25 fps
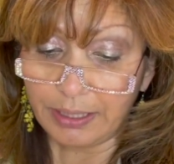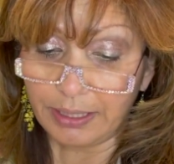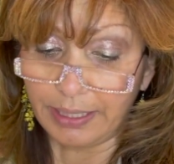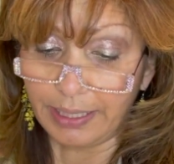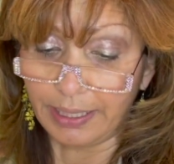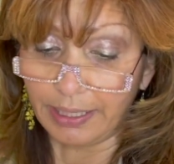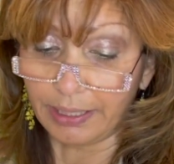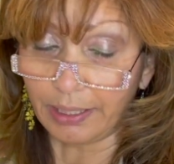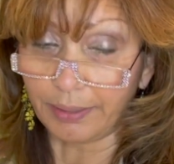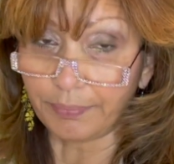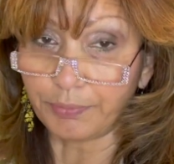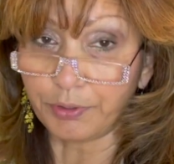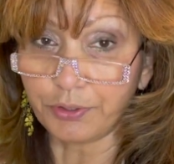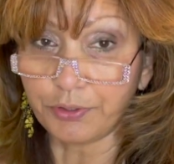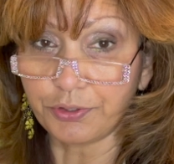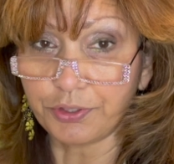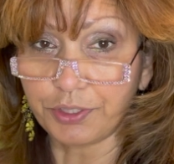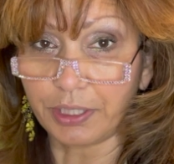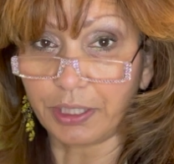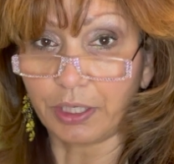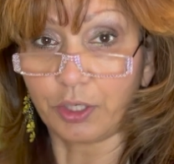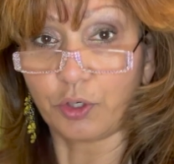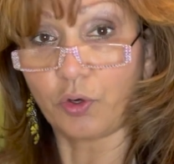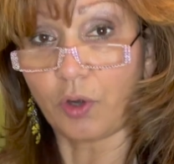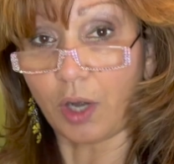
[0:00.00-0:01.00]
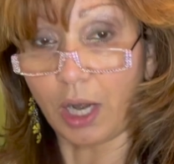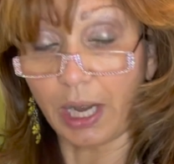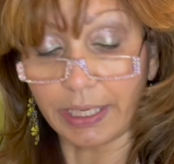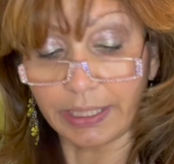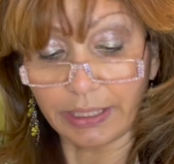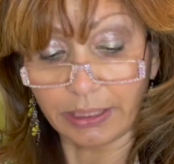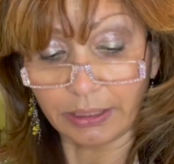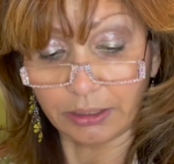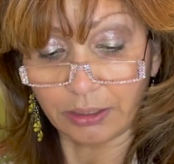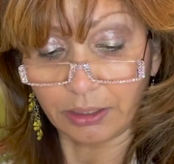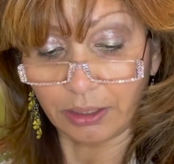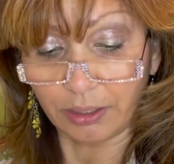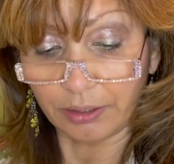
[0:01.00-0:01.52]
and I'm using
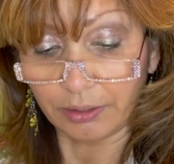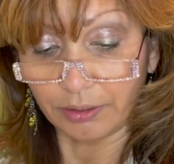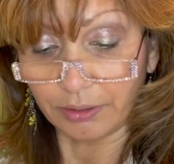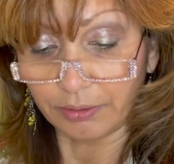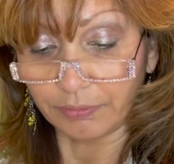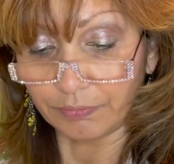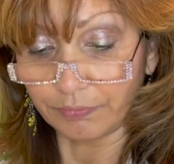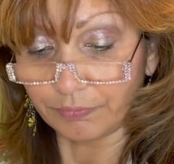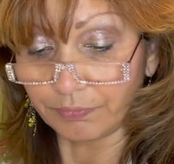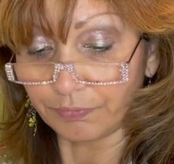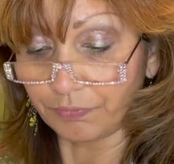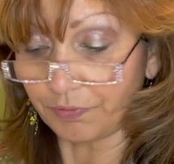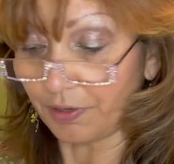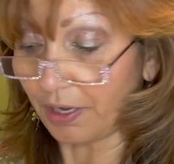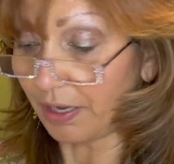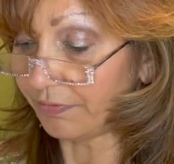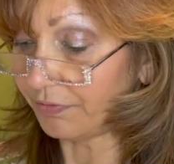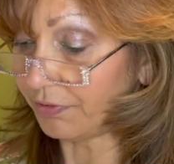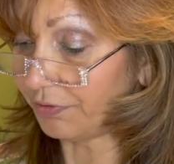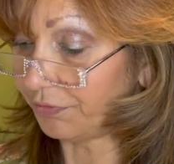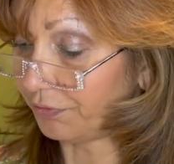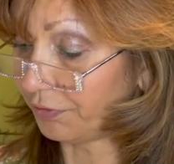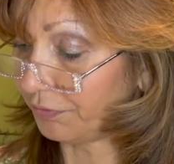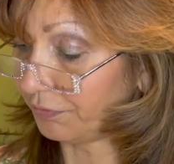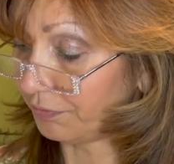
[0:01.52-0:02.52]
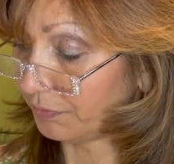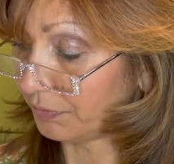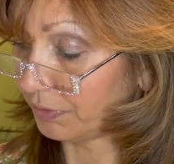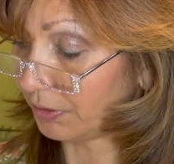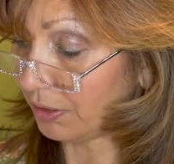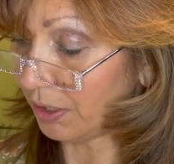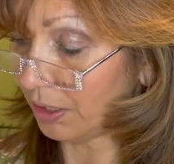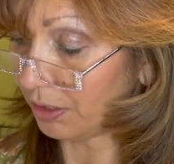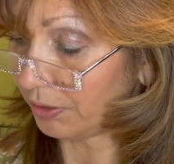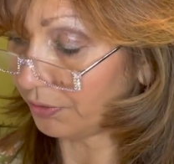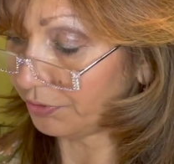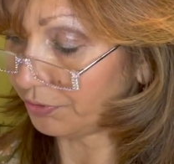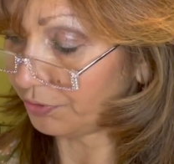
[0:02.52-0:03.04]
Krynic, 5 different
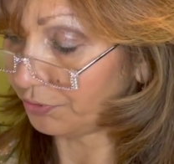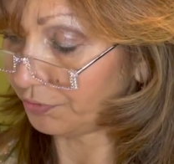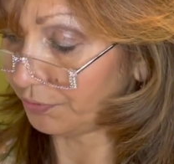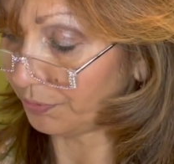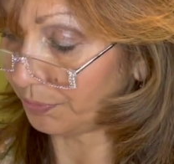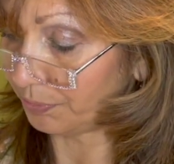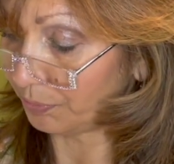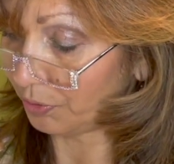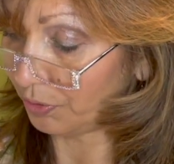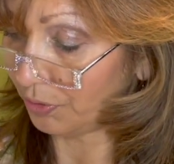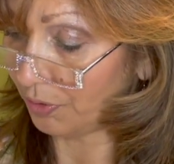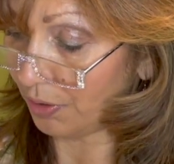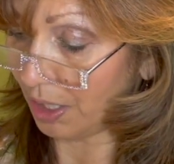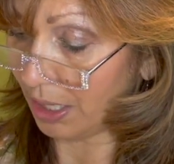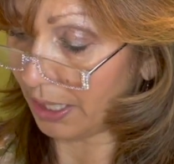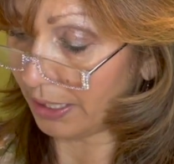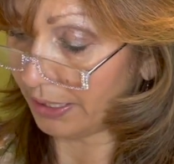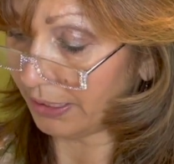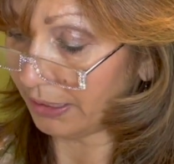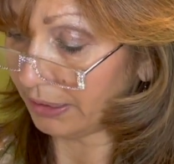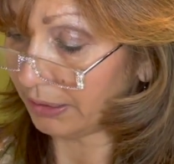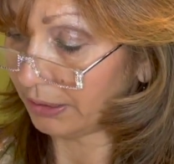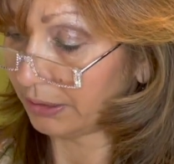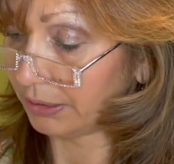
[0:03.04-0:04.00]
colors from Krynic.